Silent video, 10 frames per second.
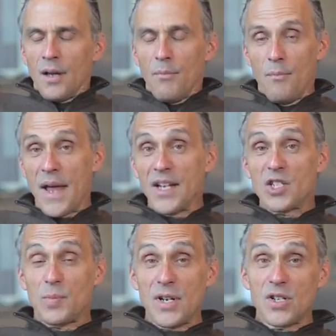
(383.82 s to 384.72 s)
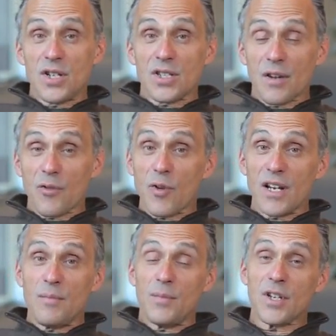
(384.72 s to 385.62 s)
Many species have
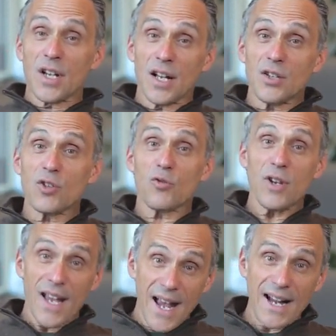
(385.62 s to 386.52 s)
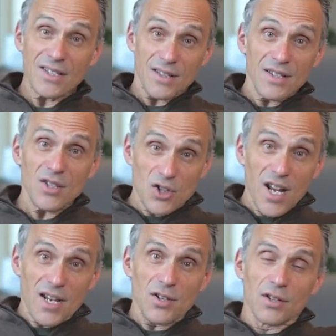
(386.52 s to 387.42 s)
already begun to react to these
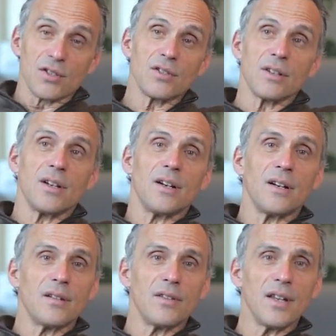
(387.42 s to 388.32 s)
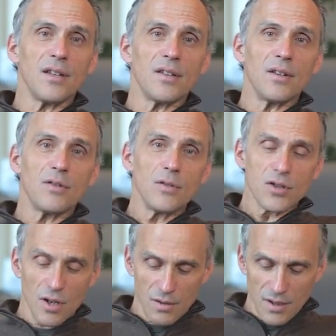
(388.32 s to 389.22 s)
changes. They do
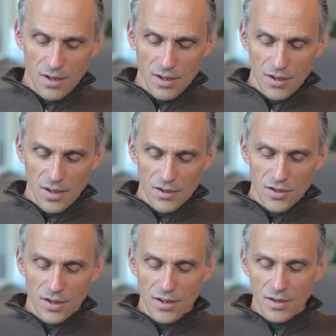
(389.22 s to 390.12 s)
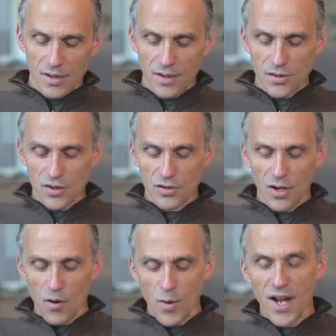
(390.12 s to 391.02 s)
so in
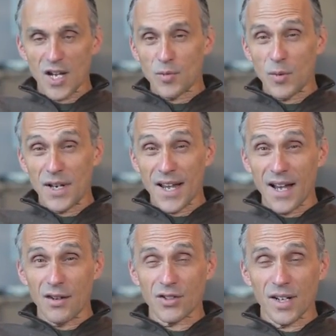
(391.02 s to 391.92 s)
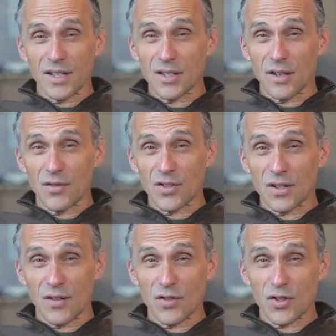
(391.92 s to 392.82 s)
slow ways, but we now, scientists
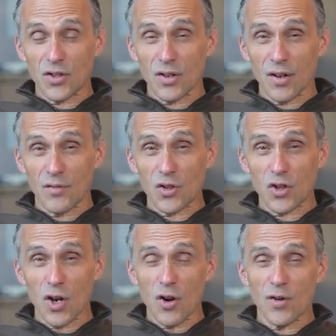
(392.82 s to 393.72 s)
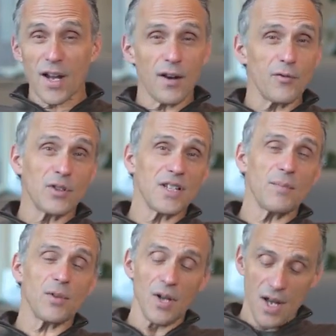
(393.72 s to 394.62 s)
have shown how, for example,